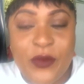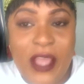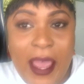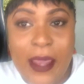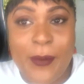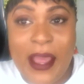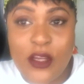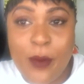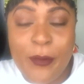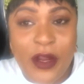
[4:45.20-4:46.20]
time
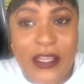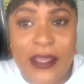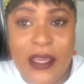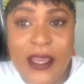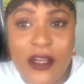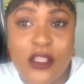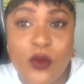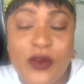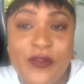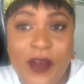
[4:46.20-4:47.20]
and your money and your
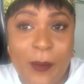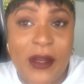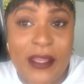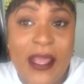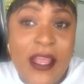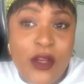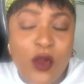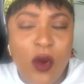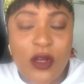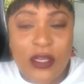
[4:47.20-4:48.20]
energy with family.
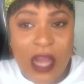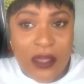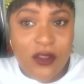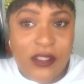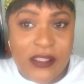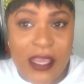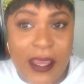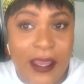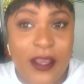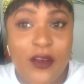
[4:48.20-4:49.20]
Don't Not to
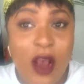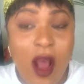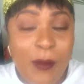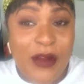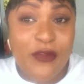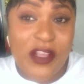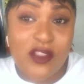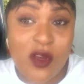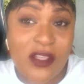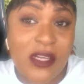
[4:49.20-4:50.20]
say, all my
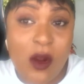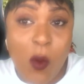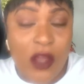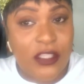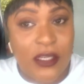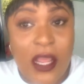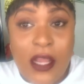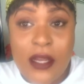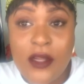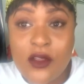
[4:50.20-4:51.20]
friends out there that are watching,
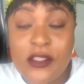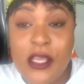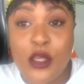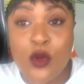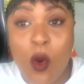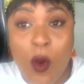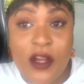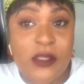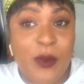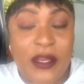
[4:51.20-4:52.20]
not to say you don't
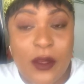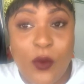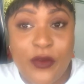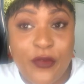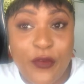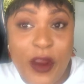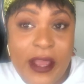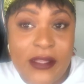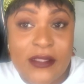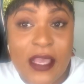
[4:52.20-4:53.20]
want to spend it with
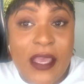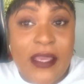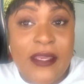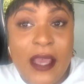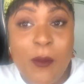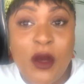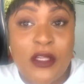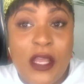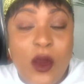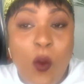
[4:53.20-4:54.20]
friends. Yeah,
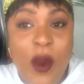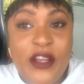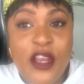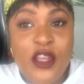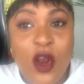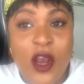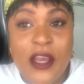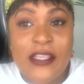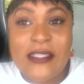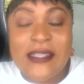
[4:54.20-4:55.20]
but when you're
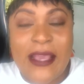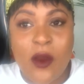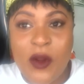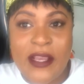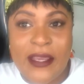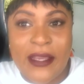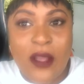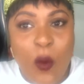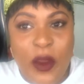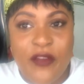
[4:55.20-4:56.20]
younger, it's like you want to
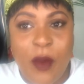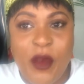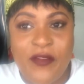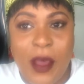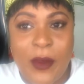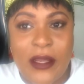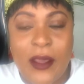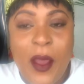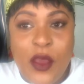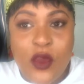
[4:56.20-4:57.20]
get away from your
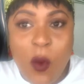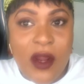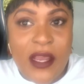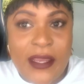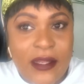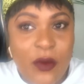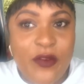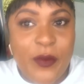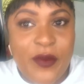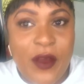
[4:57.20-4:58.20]
family. You want to get away
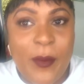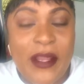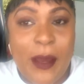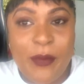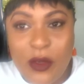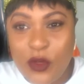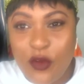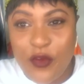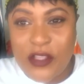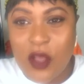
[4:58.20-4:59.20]
from your family and be with
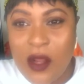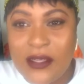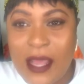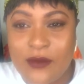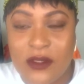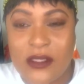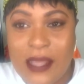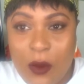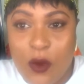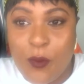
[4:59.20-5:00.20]
your friends all the time because
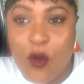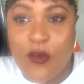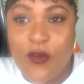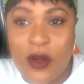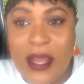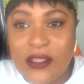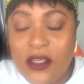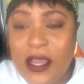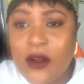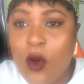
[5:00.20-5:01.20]
that was more fun. As
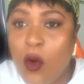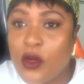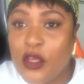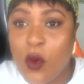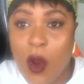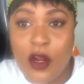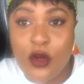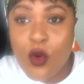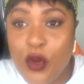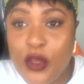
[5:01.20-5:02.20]
you're getting older, you want to
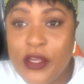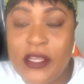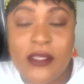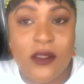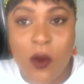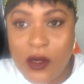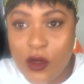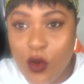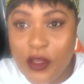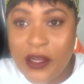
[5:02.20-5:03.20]
your niece, you want
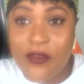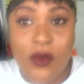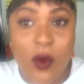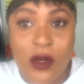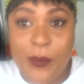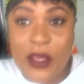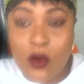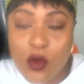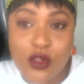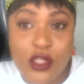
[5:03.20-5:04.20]
to know your nephew, you want to be
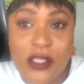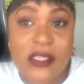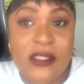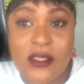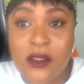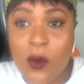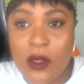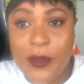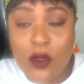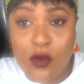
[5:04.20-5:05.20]
close to your sisters, you
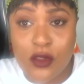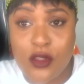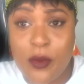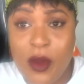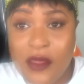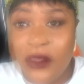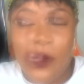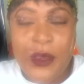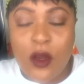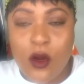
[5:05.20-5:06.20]
want to be close to your brothers, you
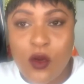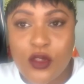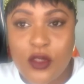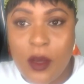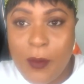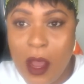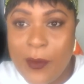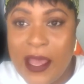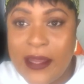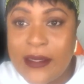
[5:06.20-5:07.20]
want to be close to your
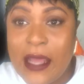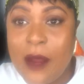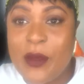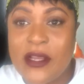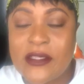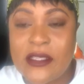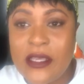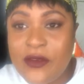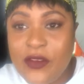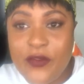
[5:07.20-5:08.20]
mom and dad, because
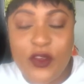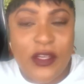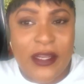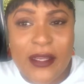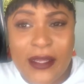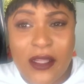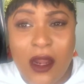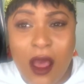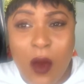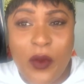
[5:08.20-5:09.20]
even if you didn't get
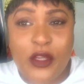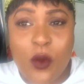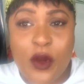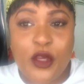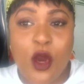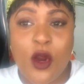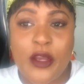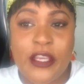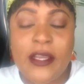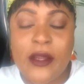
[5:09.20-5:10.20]
along when you were
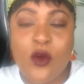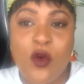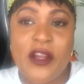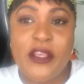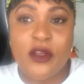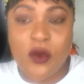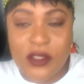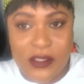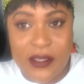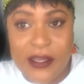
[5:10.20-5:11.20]
younger, you're getting older, you
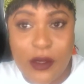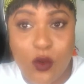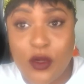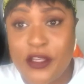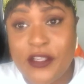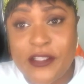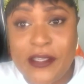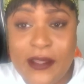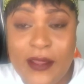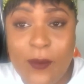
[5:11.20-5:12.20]
notice they're getting older, you're
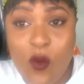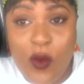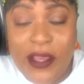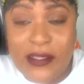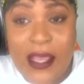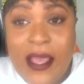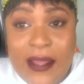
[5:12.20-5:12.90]
seeing them ways